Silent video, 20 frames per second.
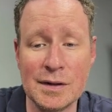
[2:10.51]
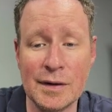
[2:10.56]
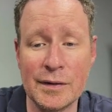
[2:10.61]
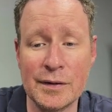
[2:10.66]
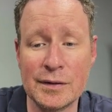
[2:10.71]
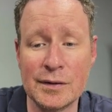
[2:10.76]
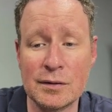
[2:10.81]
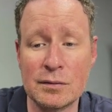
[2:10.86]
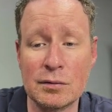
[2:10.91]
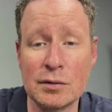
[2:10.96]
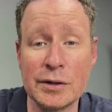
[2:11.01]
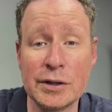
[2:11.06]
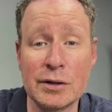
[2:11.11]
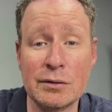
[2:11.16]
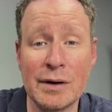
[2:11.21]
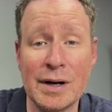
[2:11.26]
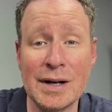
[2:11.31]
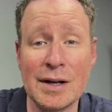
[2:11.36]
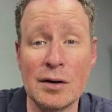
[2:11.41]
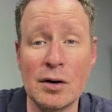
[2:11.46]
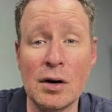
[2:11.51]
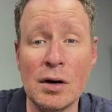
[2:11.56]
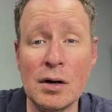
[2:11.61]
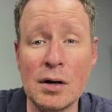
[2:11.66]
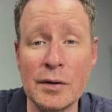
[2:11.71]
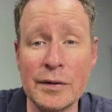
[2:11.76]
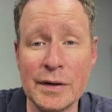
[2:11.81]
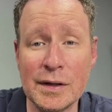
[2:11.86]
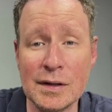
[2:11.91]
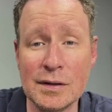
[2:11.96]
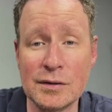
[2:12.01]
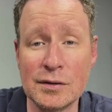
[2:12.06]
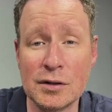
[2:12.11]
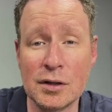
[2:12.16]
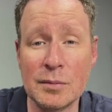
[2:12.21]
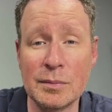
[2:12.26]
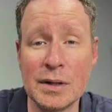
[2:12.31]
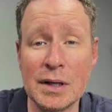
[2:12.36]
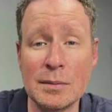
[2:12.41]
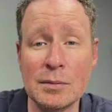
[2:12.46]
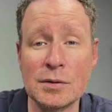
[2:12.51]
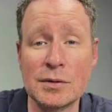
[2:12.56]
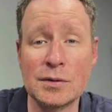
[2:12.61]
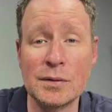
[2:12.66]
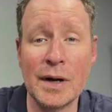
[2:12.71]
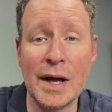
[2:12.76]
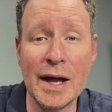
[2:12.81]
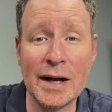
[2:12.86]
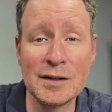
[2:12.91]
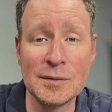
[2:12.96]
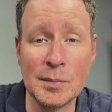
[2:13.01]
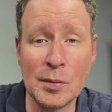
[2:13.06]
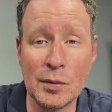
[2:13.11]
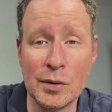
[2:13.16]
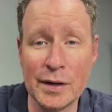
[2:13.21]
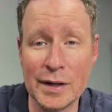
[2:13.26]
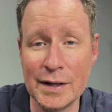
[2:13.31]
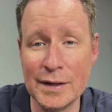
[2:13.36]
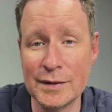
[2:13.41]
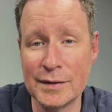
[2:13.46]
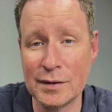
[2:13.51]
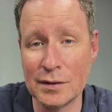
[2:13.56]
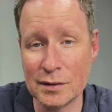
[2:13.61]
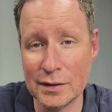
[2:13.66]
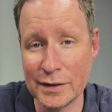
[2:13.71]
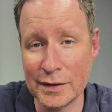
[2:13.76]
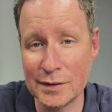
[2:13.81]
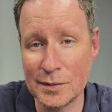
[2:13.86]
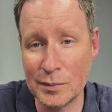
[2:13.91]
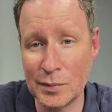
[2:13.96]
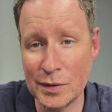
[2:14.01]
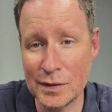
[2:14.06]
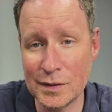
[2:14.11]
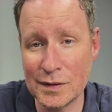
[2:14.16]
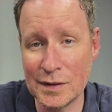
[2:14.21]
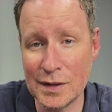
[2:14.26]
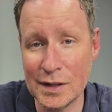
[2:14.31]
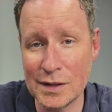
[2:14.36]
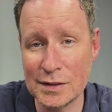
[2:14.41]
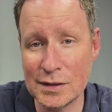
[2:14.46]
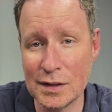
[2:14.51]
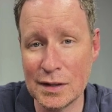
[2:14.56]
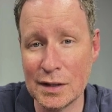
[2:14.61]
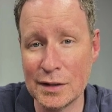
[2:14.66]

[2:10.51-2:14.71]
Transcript: And this is really great. And all these you're going to be able to export into your listing presentation.